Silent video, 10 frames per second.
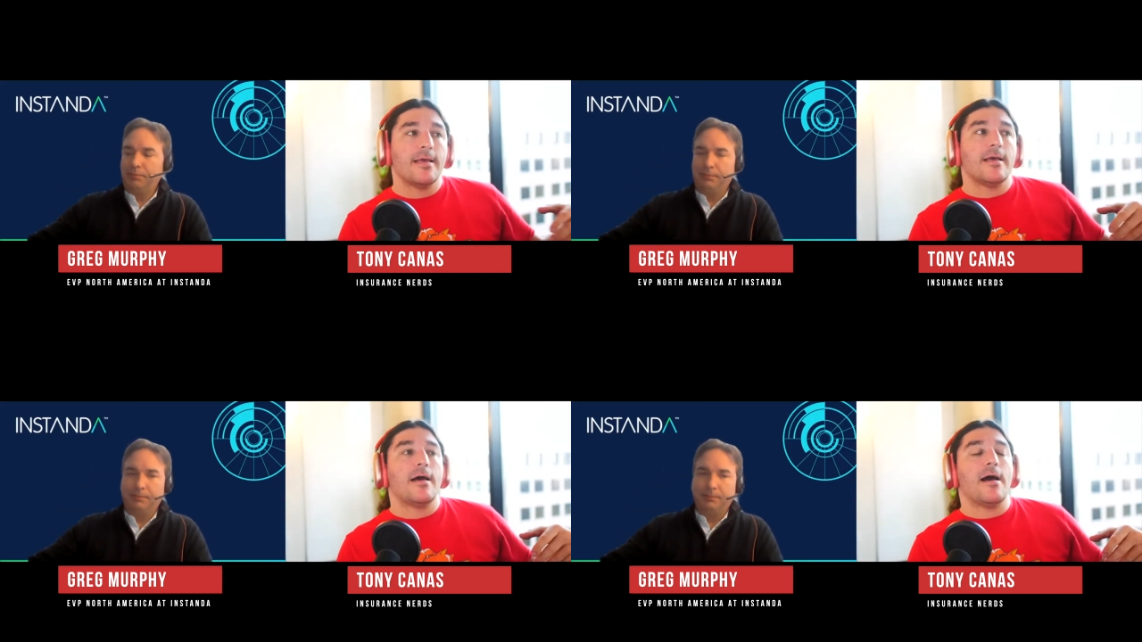
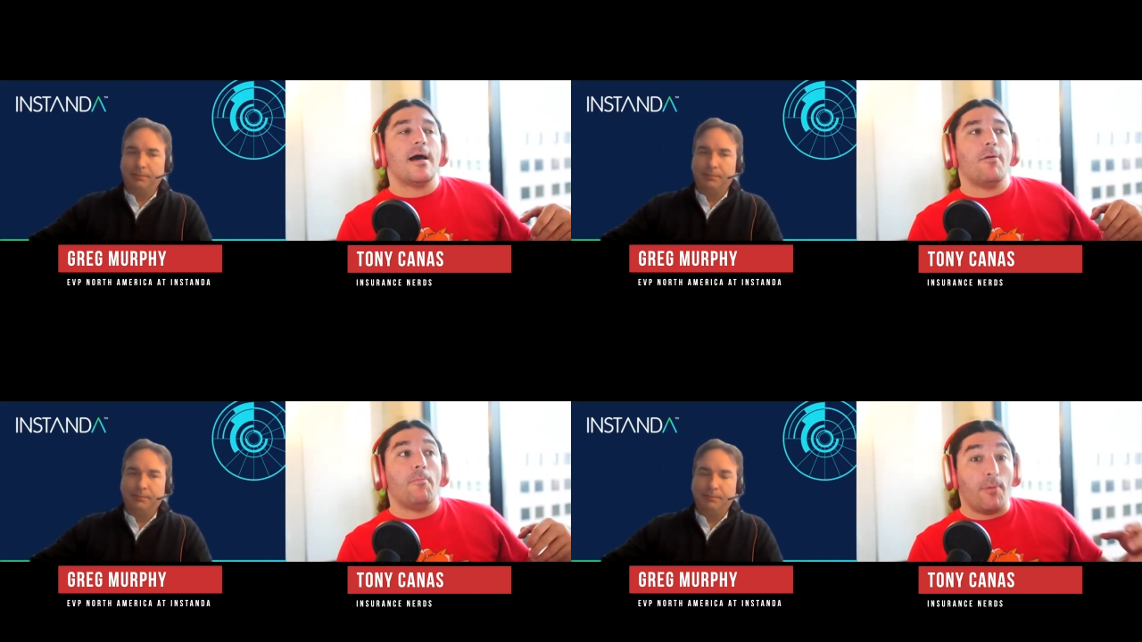Speaker 1: uh,
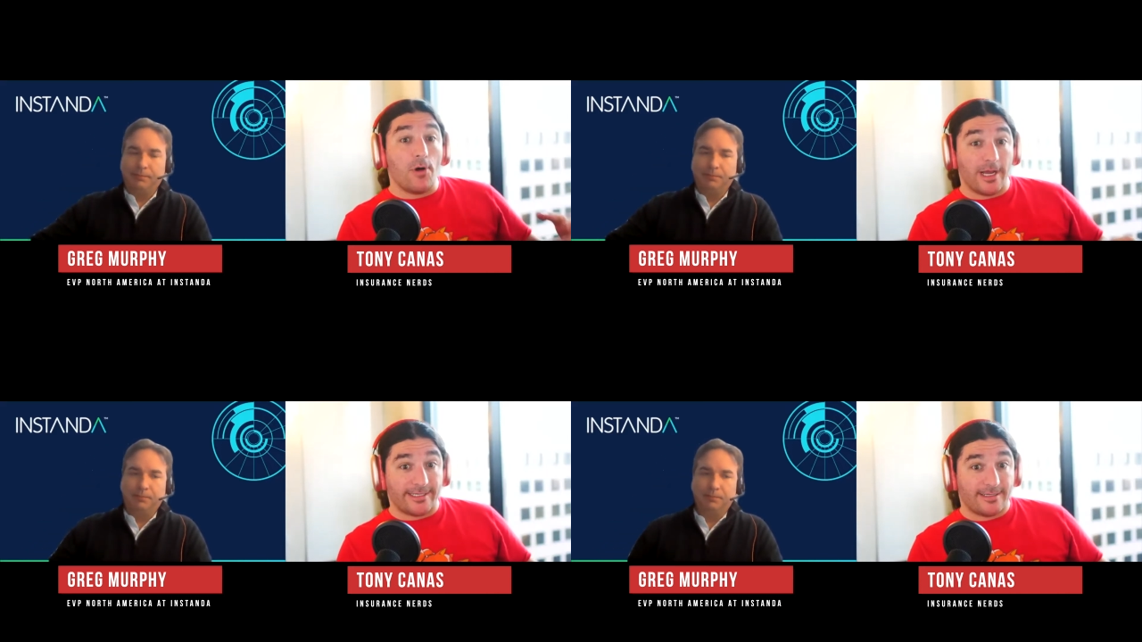
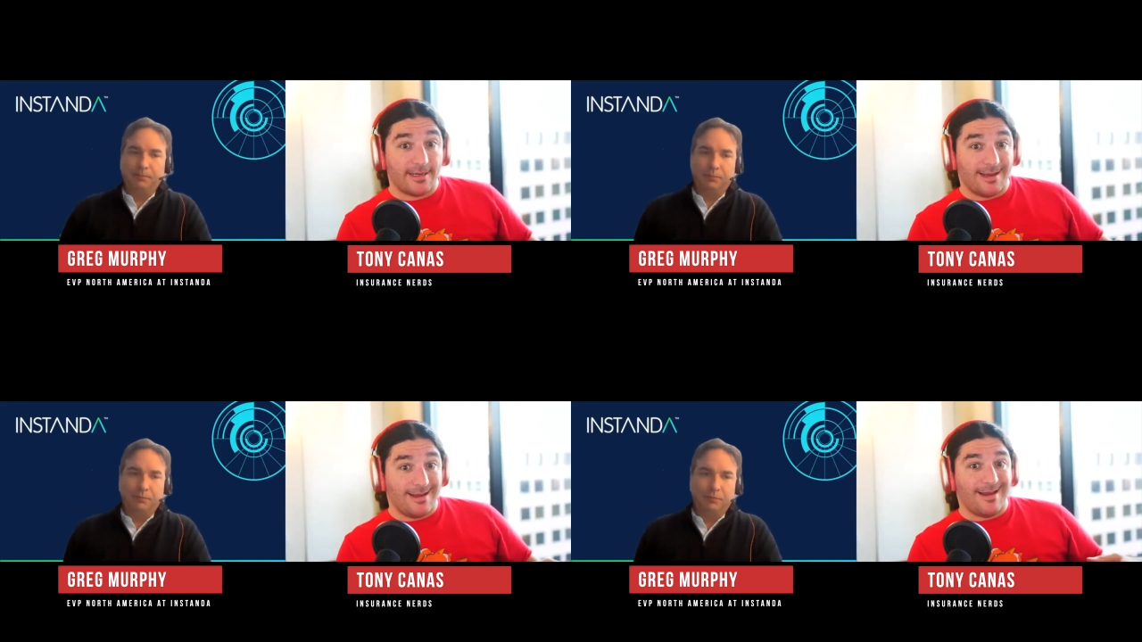but
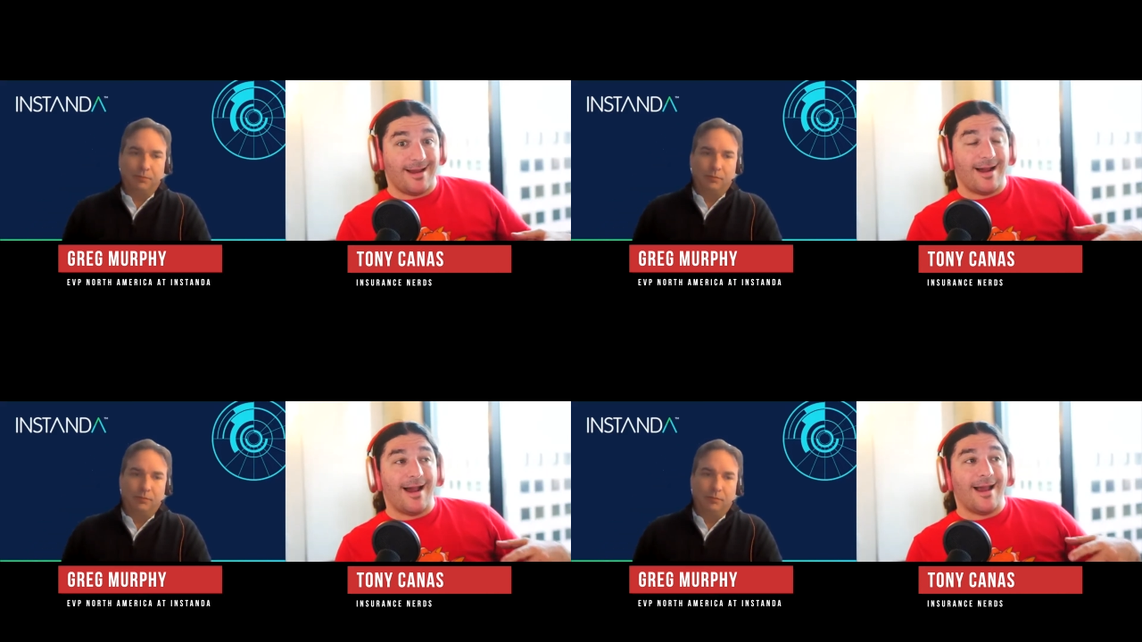
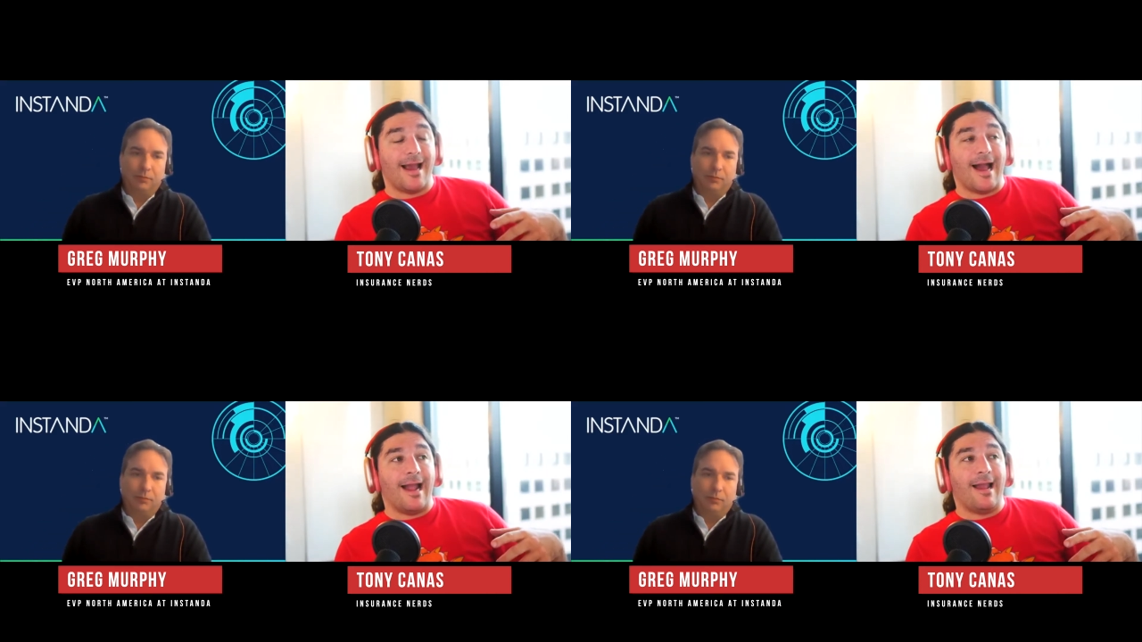I,
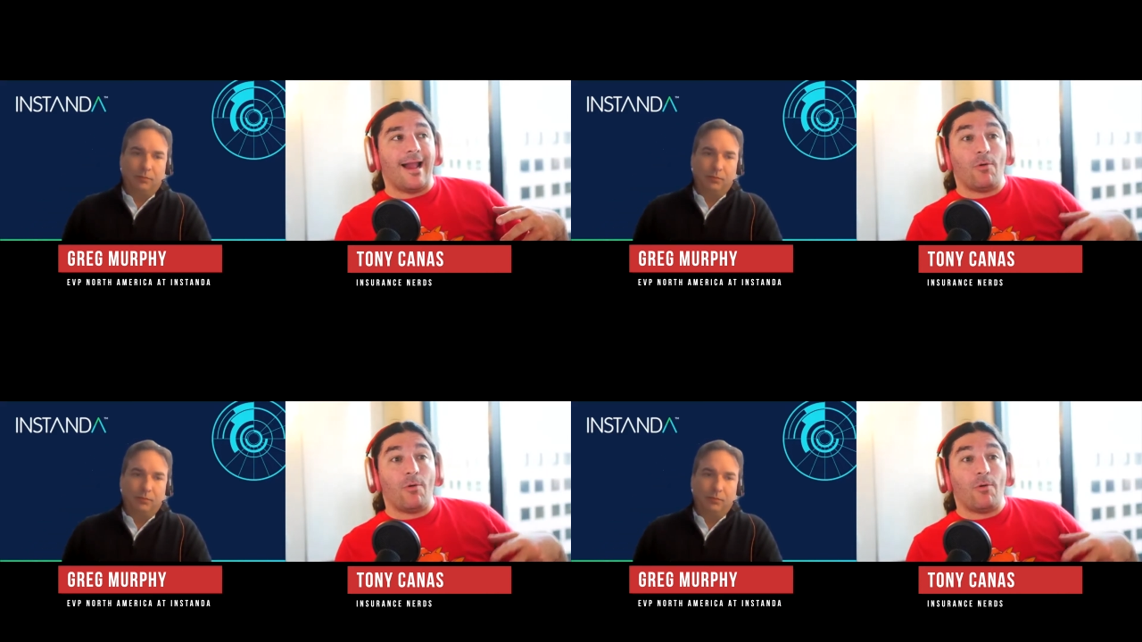I, I was an